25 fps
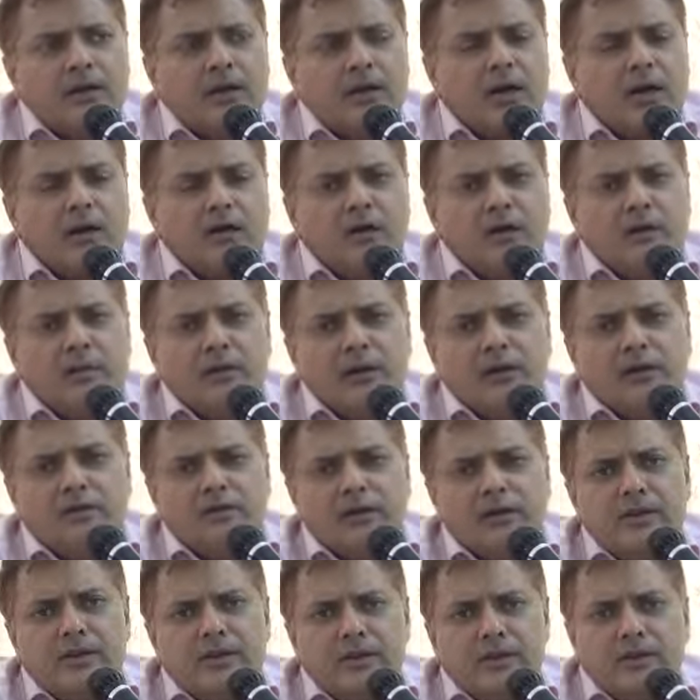the
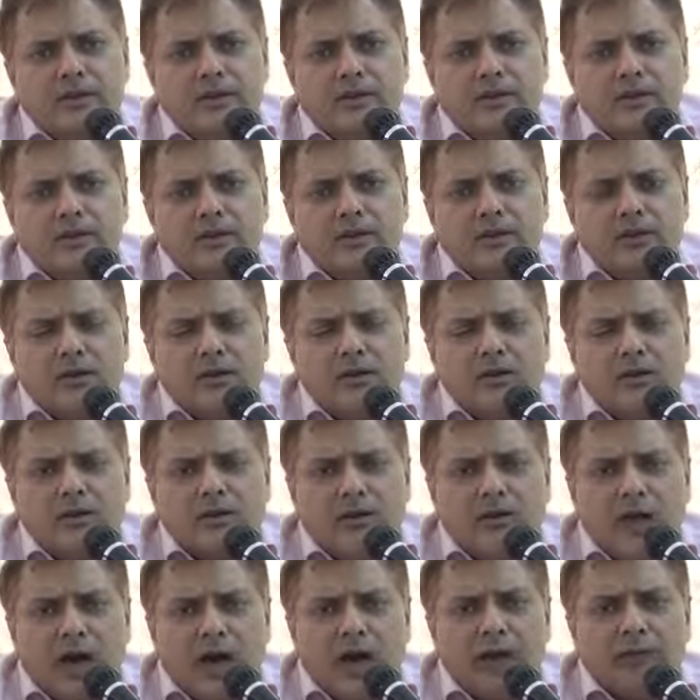government will,
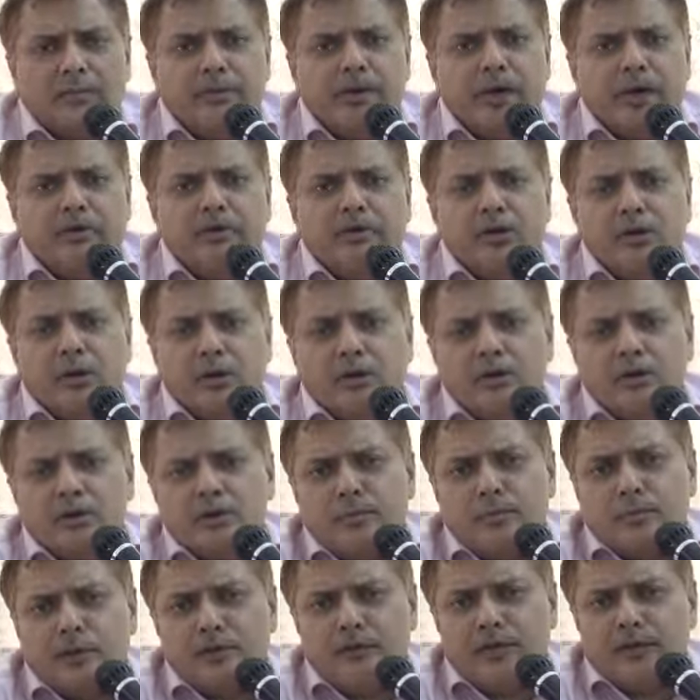RBI will not
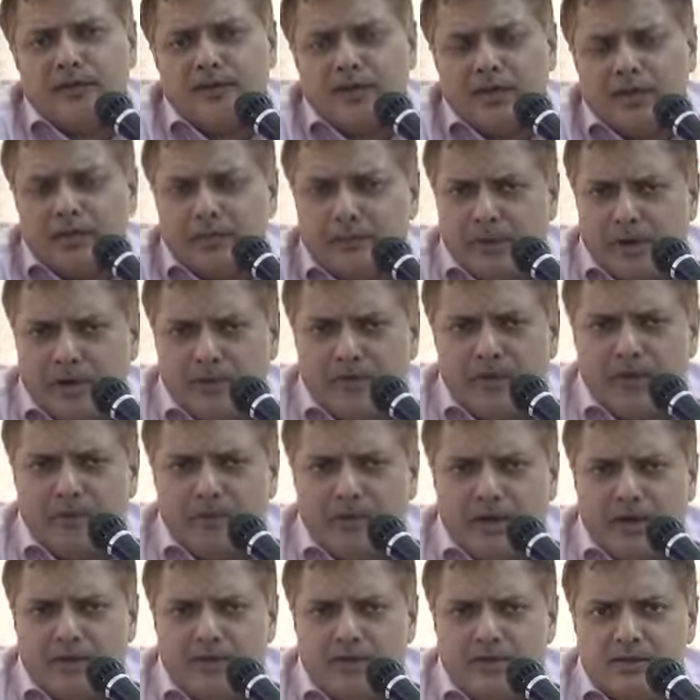supervise any
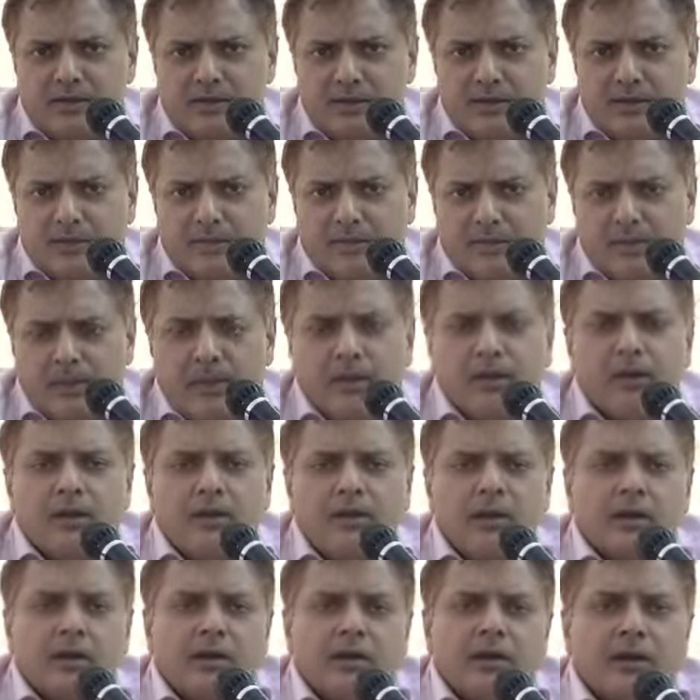private banks.
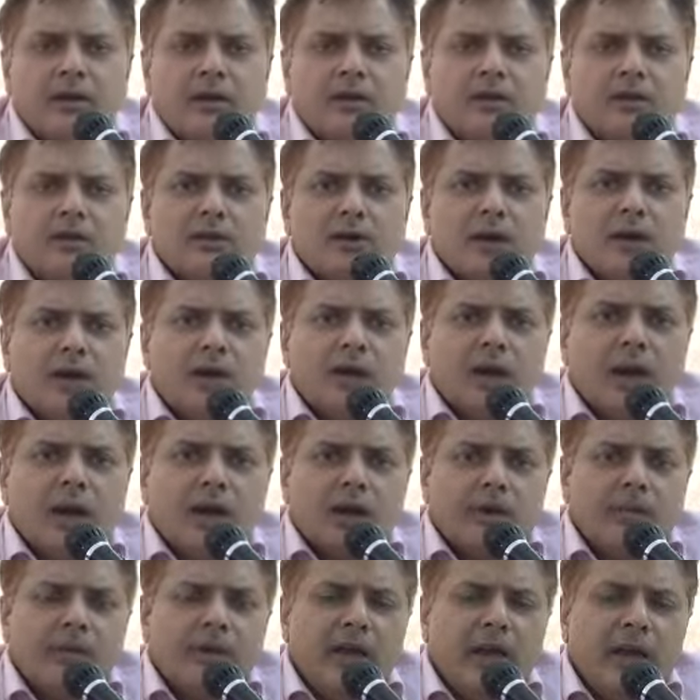The
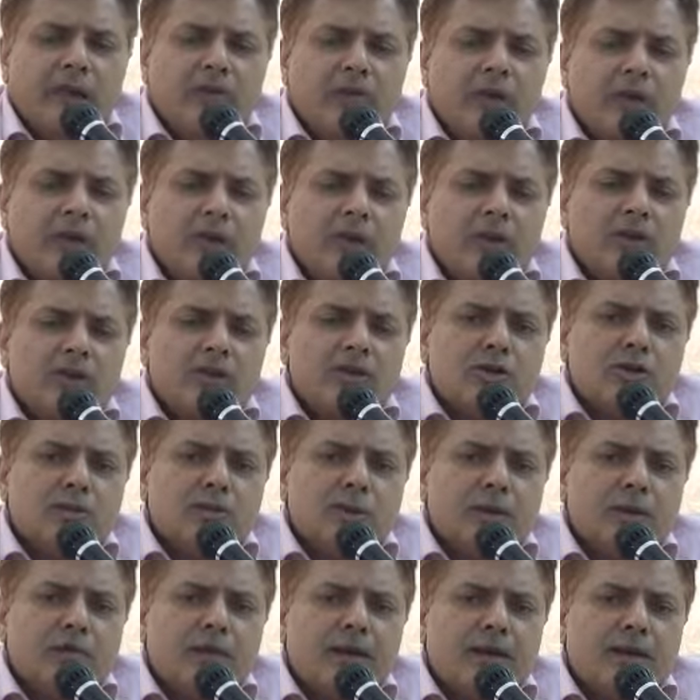RBI will only
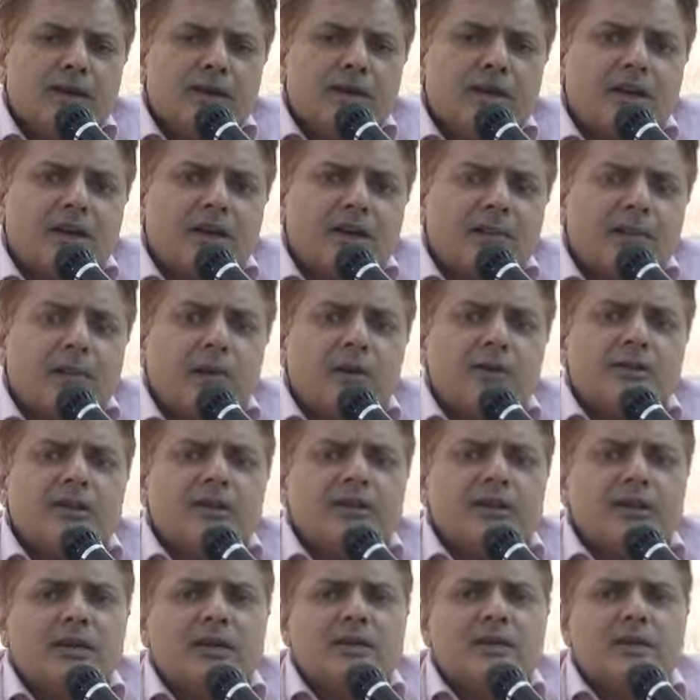supervise the
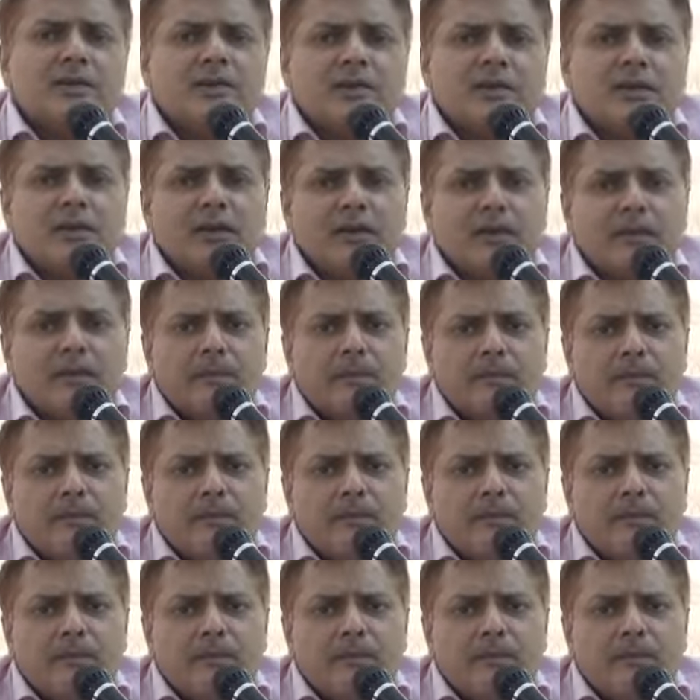depositors